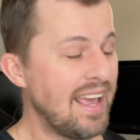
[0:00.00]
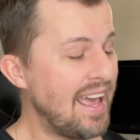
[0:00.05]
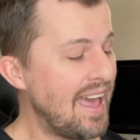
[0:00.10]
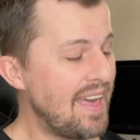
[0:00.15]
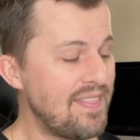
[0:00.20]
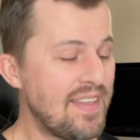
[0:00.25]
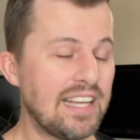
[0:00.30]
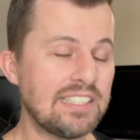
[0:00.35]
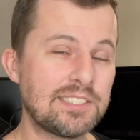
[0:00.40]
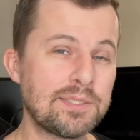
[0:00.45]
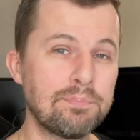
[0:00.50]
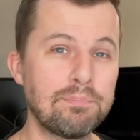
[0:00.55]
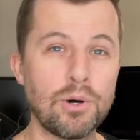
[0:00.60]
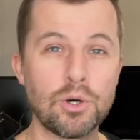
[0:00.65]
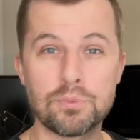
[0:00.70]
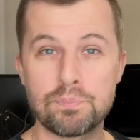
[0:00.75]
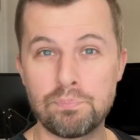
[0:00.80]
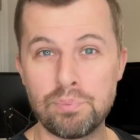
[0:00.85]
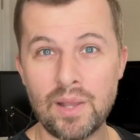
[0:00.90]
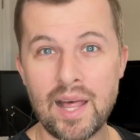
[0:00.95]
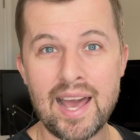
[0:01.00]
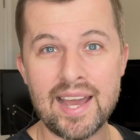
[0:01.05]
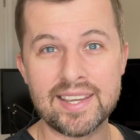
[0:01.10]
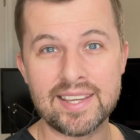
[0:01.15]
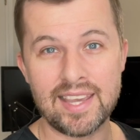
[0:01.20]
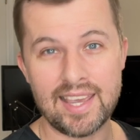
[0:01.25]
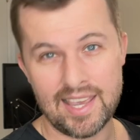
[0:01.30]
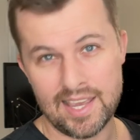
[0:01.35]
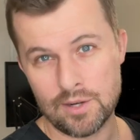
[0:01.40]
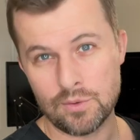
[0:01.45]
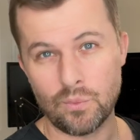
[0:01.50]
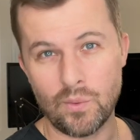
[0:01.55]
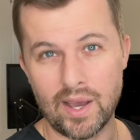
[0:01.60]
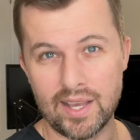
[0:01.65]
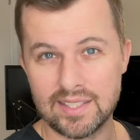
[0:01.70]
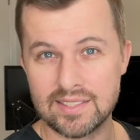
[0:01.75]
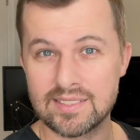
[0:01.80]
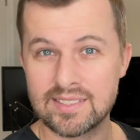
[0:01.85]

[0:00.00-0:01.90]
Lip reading: And that's in both black and white.